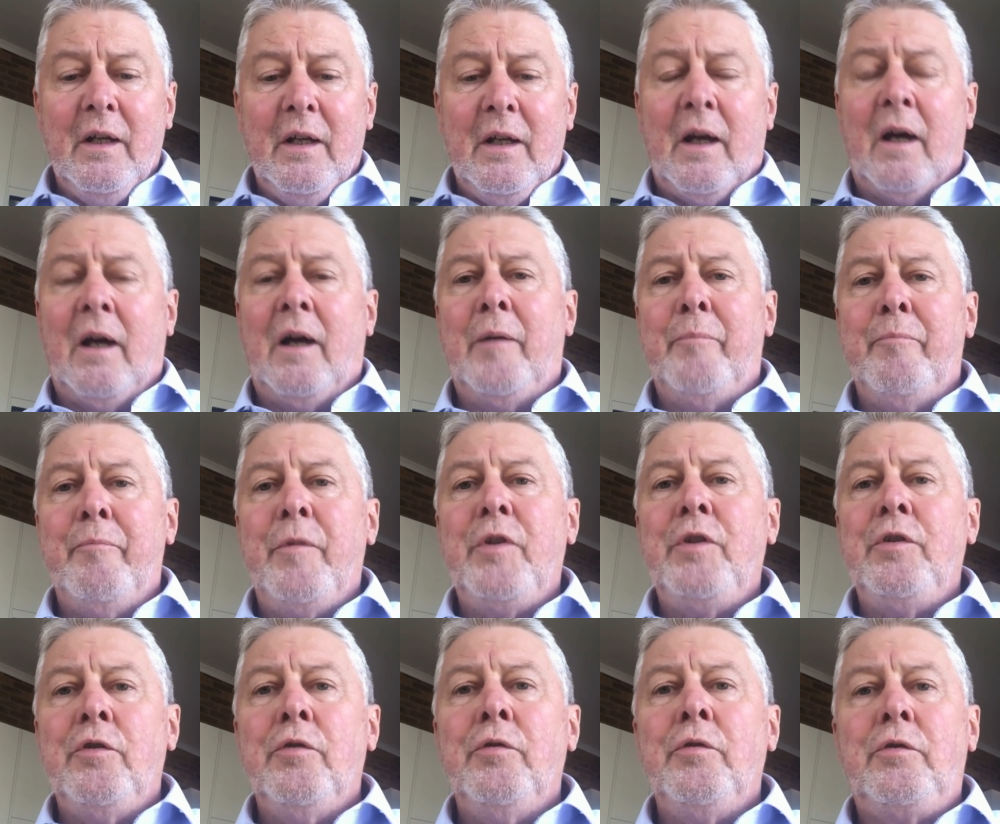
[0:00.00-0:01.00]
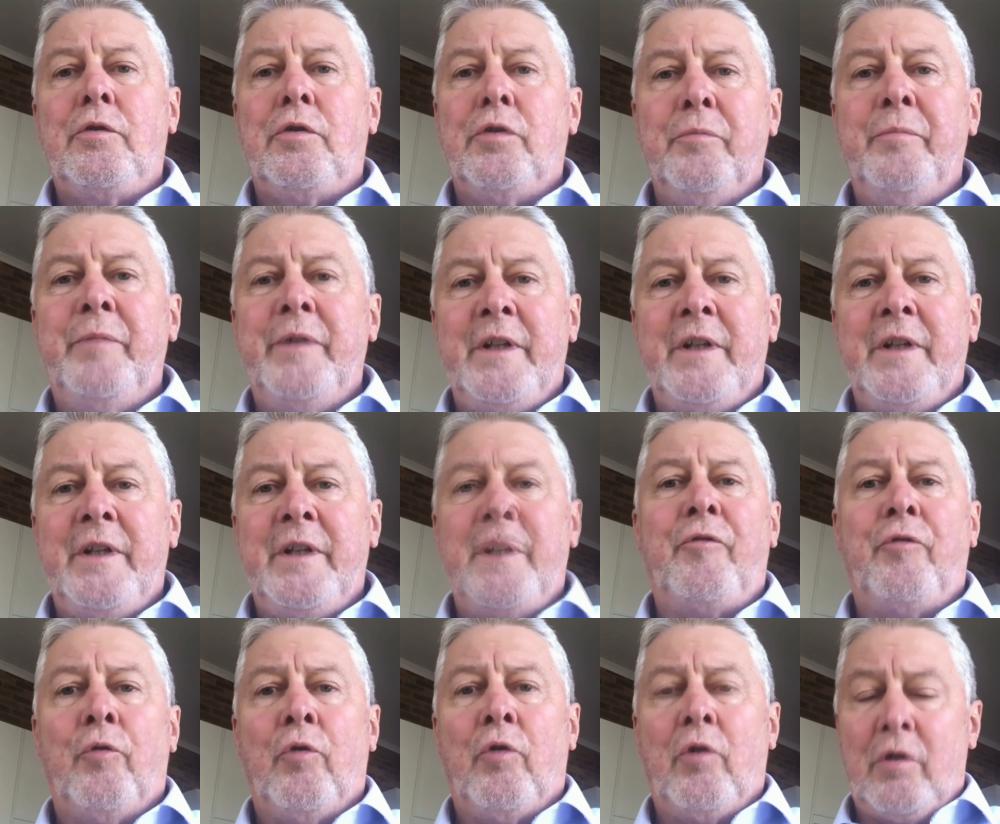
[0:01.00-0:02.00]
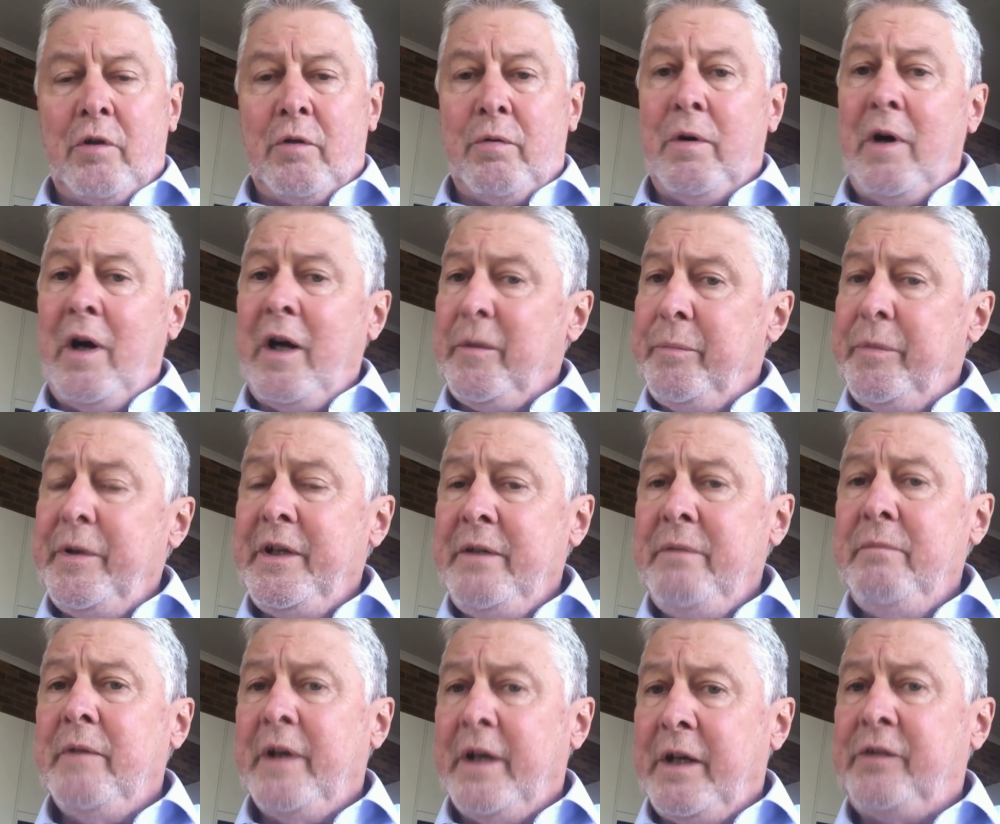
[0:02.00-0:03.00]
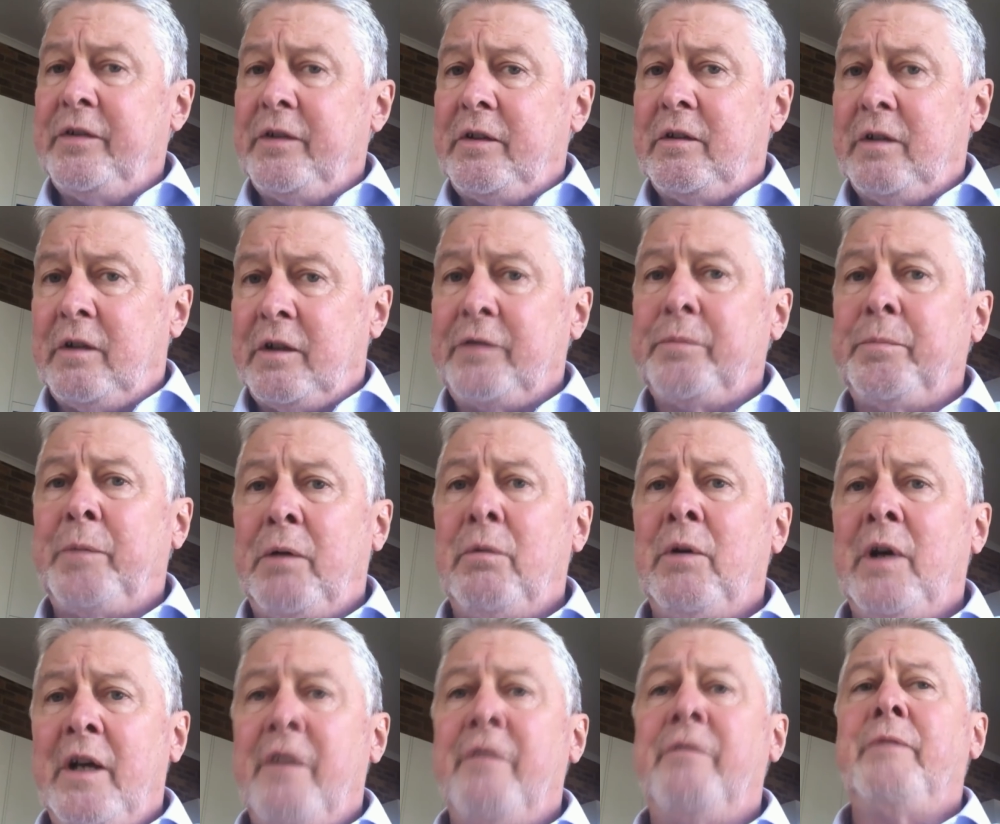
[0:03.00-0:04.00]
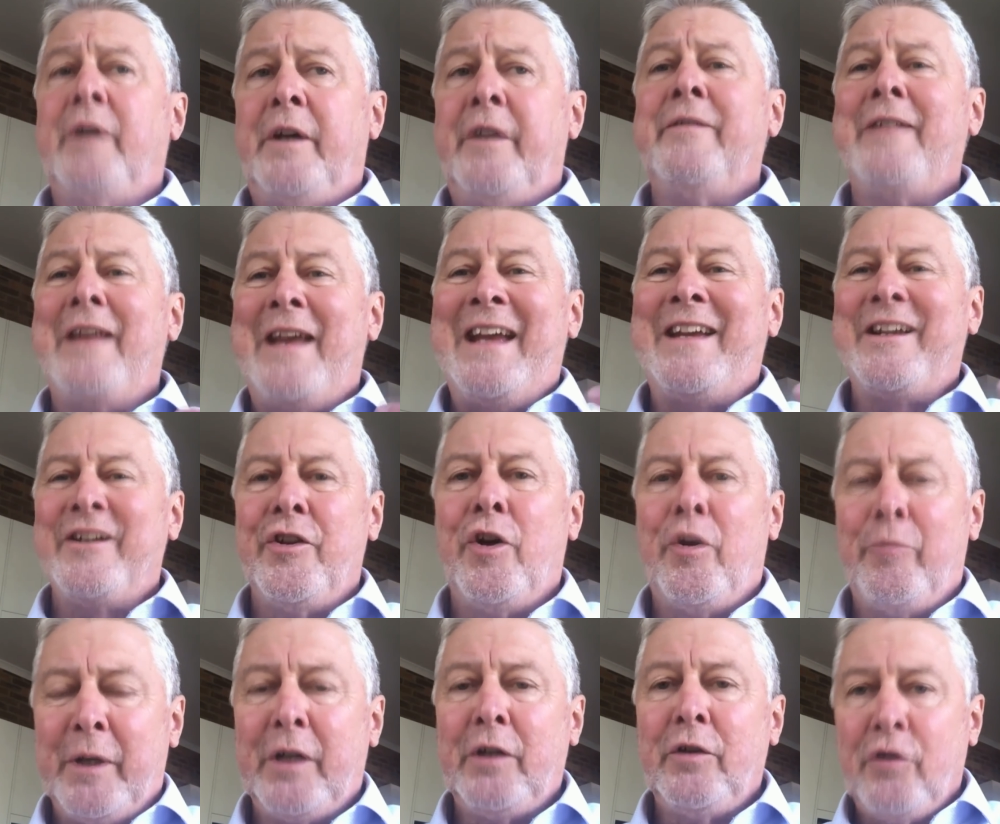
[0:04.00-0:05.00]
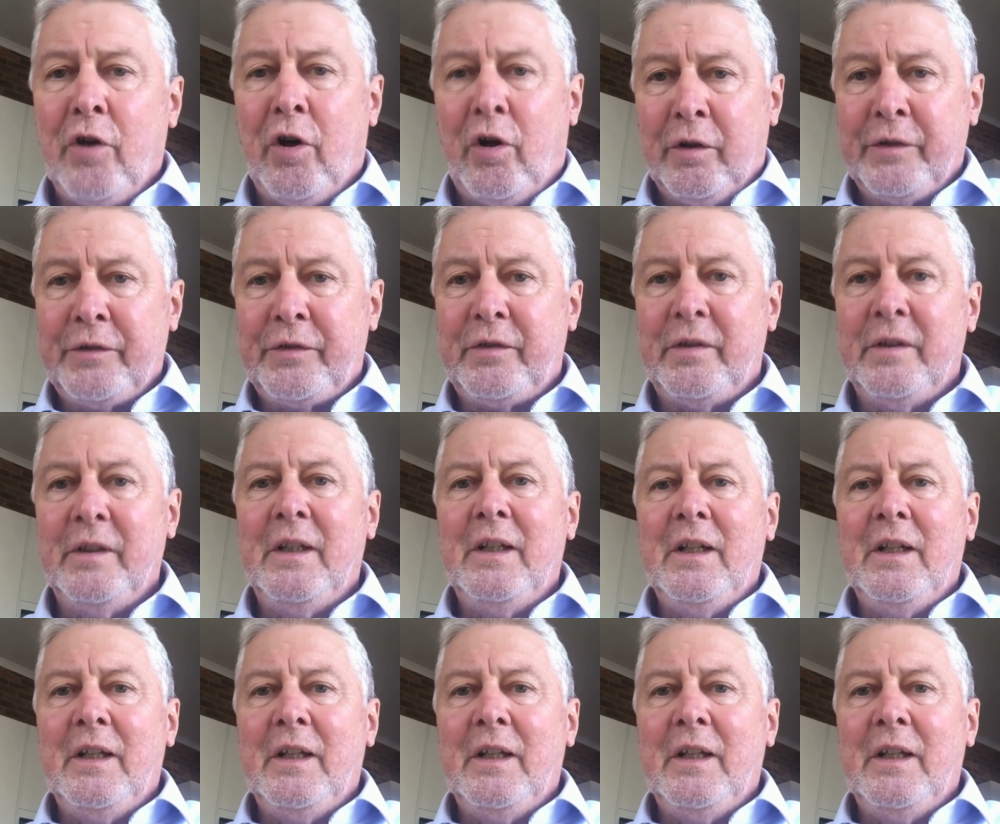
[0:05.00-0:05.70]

um, you could be up for quite a big exit cost by way of an economic cost,